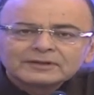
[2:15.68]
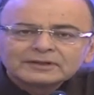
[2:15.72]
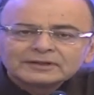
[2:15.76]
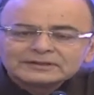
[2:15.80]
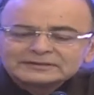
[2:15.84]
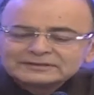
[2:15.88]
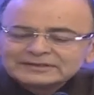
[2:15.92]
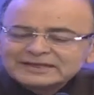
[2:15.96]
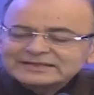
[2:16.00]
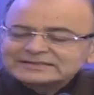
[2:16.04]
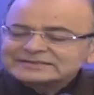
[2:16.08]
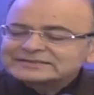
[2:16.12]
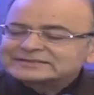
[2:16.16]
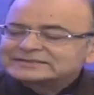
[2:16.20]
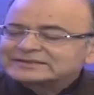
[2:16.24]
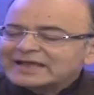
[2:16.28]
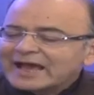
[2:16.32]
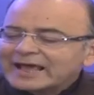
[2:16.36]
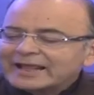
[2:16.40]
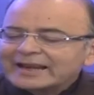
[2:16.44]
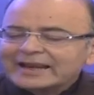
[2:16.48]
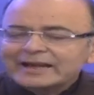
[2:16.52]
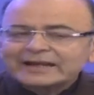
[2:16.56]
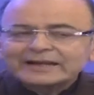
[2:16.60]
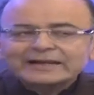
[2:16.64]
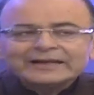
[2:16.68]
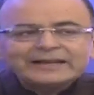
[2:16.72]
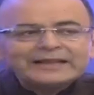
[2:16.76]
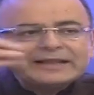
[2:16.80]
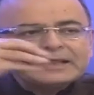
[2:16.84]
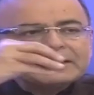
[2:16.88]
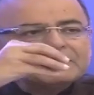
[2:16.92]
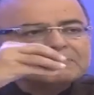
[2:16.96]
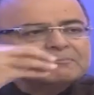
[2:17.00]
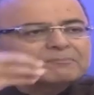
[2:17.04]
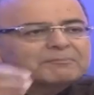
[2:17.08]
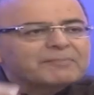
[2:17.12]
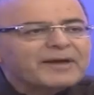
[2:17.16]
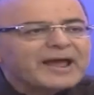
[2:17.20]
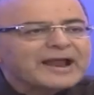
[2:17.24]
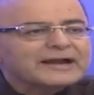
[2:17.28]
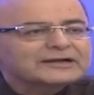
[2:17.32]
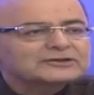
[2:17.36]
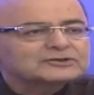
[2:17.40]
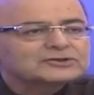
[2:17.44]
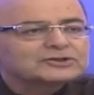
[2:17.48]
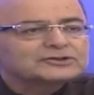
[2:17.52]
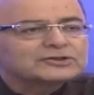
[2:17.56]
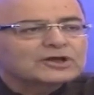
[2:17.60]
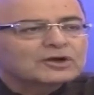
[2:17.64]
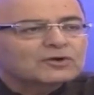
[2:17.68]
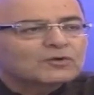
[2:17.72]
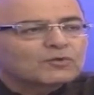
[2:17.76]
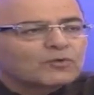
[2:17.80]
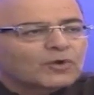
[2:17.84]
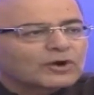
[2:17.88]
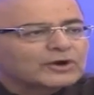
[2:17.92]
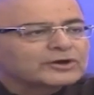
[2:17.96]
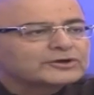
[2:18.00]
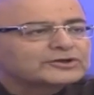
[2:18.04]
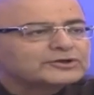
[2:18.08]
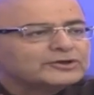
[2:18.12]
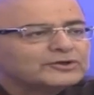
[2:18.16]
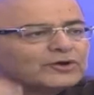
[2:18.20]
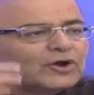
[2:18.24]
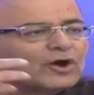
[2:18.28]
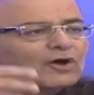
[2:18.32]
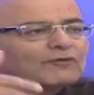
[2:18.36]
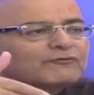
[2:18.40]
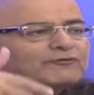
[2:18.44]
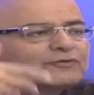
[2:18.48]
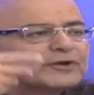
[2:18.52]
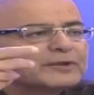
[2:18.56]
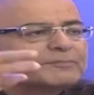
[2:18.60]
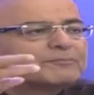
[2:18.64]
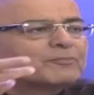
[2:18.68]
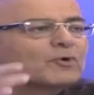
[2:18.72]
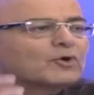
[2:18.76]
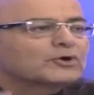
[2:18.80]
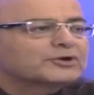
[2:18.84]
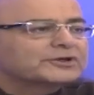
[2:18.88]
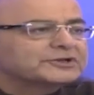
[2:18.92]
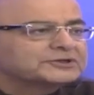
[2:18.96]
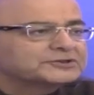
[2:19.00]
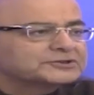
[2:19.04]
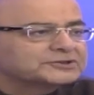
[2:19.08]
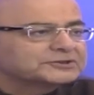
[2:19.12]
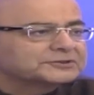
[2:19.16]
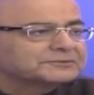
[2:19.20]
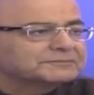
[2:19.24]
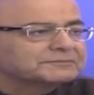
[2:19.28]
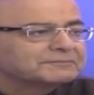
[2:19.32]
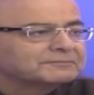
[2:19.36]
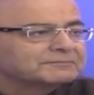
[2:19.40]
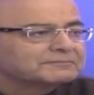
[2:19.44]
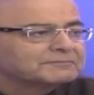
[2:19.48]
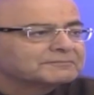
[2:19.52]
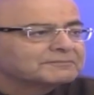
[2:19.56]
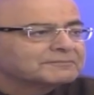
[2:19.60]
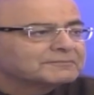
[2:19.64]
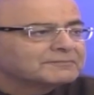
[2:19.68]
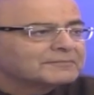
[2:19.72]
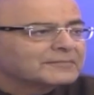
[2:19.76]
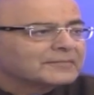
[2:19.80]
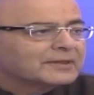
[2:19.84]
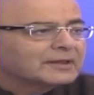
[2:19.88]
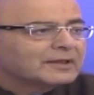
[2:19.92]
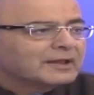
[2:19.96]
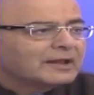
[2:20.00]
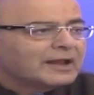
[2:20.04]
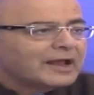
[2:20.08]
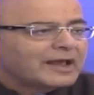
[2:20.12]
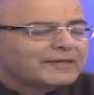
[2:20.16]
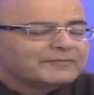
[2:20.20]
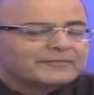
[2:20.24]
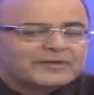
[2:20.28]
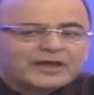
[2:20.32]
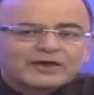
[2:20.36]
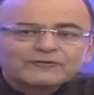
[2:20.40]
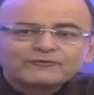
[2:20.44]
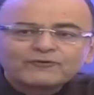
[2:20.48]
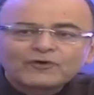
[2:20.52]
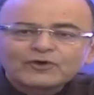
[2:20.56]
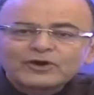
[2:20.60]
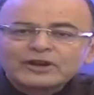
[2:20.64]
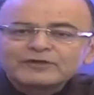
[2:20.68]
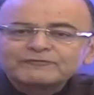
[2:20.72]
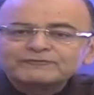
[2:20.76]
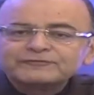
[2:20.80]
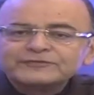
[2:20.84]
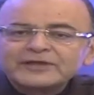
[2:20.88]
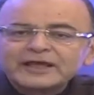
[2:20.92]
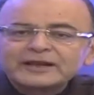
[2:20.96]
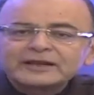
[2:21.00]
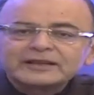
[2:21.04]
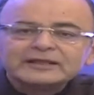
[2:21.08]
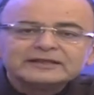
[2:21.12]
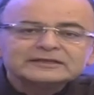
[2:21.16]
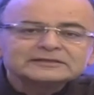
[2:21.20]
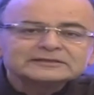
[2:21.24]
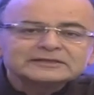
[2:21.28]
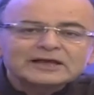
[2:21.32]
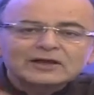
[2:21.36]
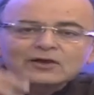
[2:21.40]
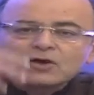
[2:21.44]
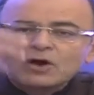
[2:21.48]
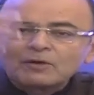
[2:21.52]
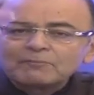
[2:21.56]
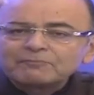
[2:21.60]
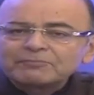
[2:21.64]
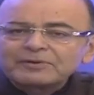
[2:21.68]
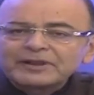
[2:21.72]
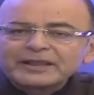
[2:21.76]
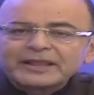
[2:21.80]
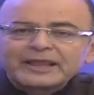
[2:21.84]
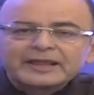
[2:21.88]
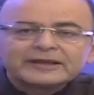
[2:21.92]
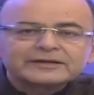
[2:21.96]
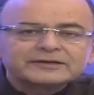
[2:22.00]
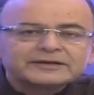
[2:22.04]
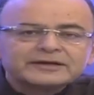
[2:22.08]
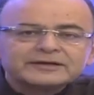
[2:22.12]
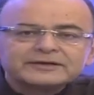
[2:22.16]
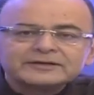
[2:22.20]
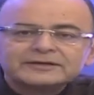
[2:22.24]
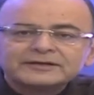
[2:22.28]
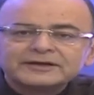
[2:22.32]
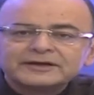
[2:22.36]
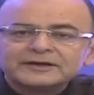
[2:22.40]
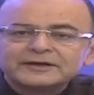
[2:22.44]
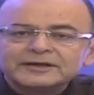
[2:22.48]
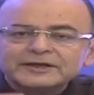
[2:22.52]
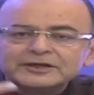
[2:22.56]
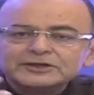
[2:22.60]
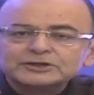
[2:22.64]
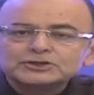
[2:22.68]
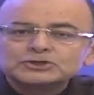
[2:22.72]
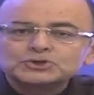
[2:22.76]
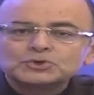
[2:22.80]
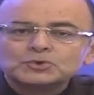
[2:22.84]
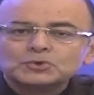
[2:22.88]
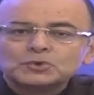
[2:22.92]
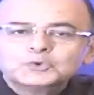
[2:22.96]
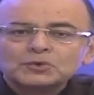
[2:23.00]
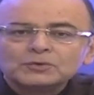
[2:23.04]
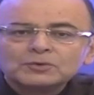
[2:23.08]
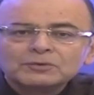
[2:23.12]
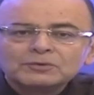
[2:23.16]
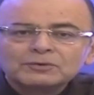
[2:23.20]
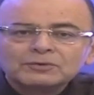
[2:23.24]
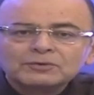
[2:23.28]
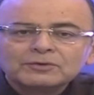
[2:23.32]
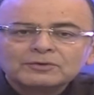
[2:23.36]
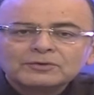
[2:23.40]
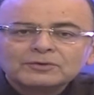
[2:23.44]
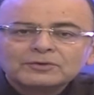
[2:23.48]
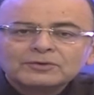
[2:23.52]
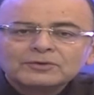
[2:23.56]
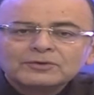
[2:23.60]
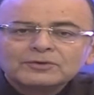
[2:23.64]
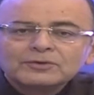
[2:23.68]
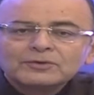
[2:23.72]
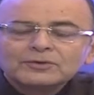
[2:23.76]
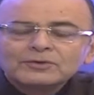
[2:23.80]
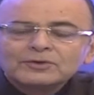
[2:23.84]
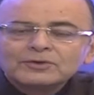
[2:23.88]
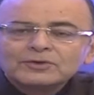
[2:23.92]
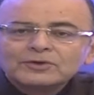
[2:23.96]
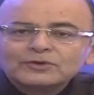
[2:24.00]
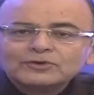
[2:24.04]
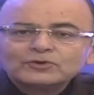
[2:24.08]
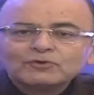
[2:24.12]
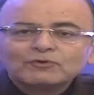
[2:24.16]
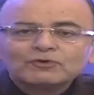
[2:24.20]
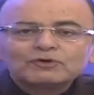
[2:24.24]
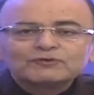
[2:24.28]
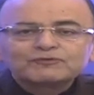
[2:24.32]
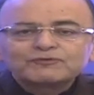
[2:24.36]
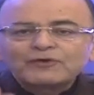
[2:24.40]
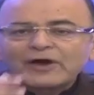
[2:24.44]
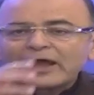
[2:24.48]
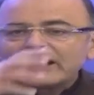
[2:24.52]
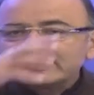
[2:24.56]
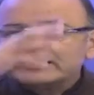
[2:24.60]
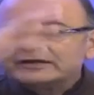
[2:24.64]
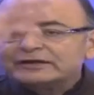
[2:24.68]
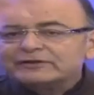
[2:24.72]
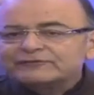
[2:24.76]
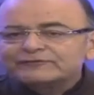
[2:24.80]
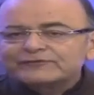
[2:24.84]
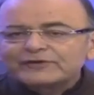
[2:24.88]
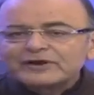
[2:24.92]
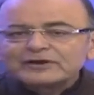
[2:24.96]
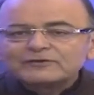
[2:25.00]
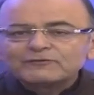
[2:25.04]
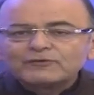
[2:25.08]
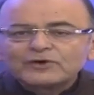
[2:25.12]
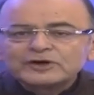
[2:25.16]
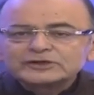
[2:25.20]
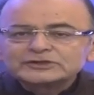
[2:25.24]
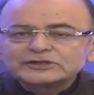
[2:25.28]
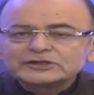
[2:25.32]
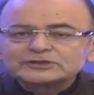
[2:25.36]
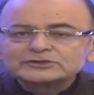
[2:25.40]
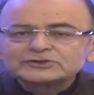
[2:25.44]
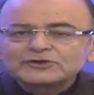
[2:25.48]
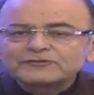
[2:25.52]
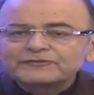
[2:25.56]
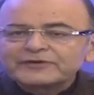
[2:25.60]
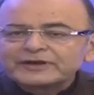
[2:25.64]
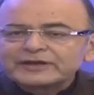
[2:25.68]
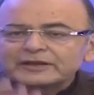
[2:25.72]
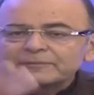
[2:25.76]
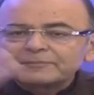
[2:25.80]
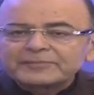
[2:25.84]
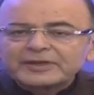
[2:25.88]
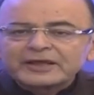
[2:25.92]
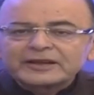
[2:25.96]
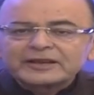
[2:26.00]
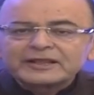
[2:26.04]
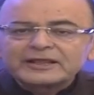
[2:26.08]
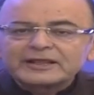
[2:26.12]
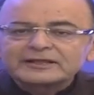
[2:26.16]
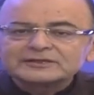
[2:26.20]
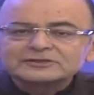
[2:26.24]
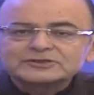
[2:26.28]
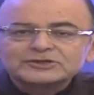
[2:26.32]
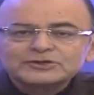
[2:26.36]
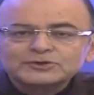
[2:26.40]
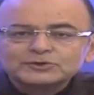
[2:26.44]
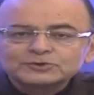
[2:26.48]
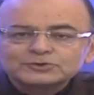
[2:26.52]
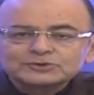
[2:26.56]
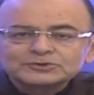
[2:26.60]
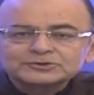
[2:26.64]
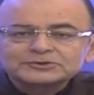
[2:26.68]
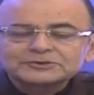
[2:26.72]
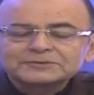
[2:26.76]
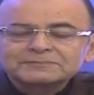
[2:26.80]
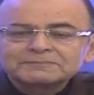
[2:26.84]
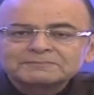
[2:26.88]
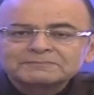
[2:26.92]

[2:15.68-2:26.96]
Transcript: This directly impacts on the quality of reportage. And therefore, if there is a complicated uh, issue, you would find different versions of it appearing as news.